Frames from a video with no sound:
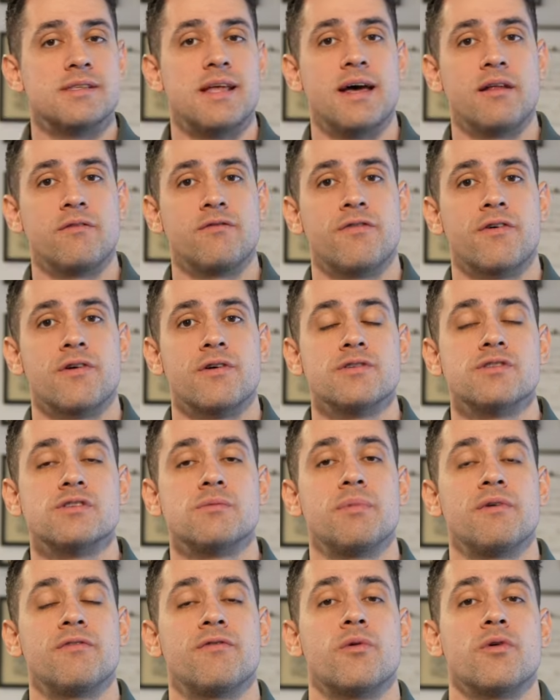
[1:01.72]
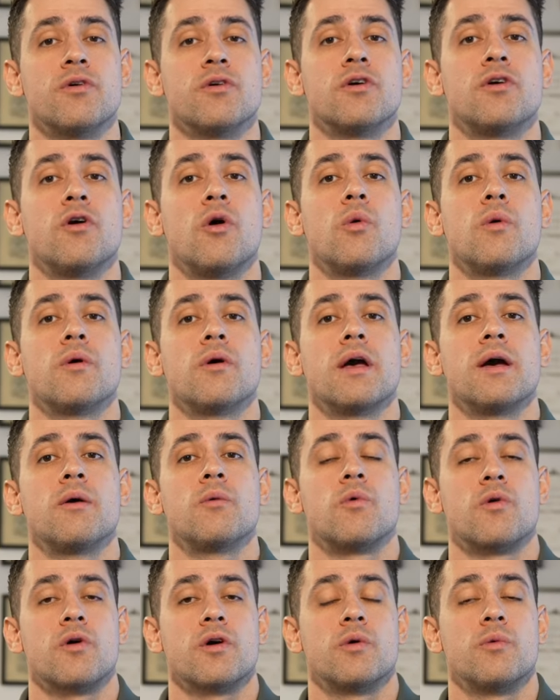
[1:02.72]
that first before you go
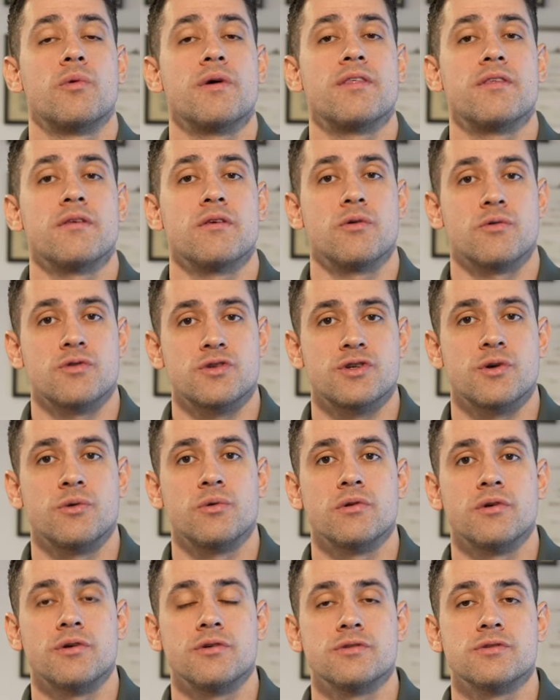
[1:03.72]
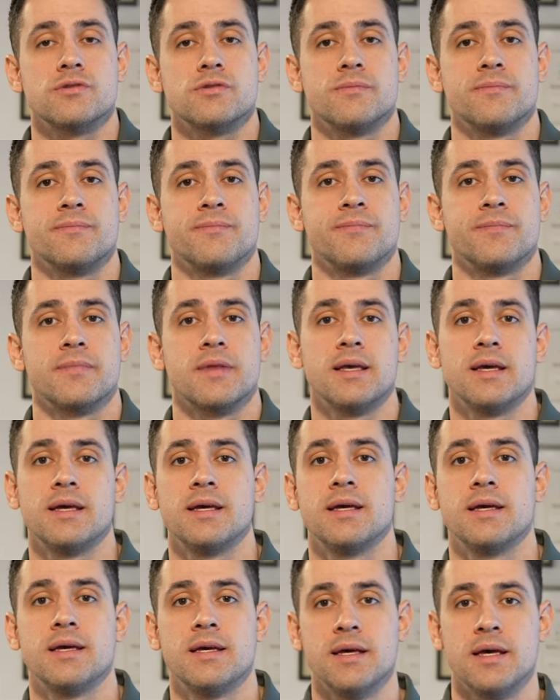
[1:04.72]
and work with your shoulders.
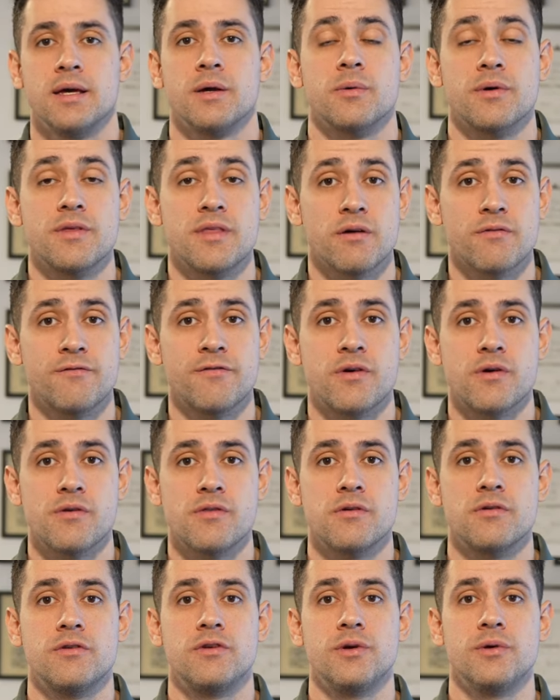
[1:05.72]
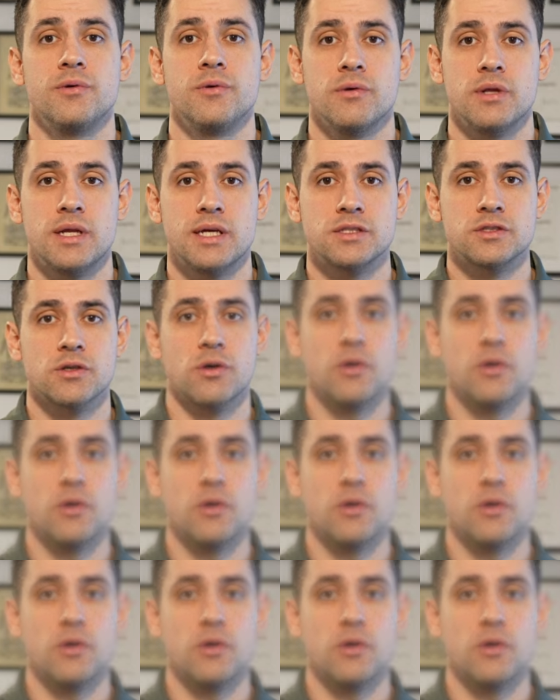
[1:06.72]
Without further ado, let's